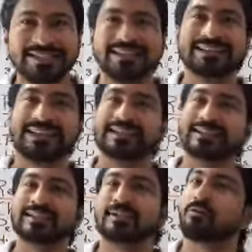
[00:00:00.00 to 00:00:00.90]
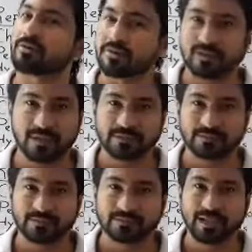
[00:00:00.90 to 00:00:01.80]
in getting that oxygen,
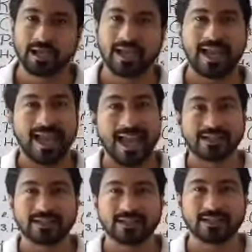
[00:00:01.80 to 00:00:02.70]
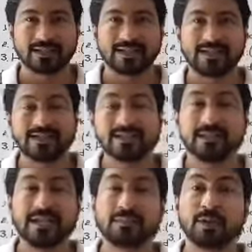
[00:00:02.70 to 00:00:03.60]
and it
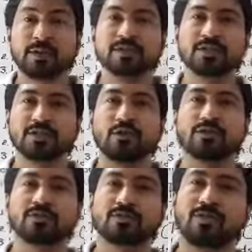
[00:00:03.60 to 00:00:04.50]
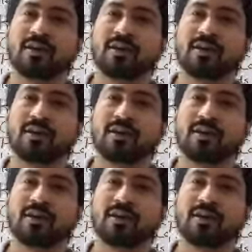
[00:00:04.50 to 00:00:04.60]
reproduces also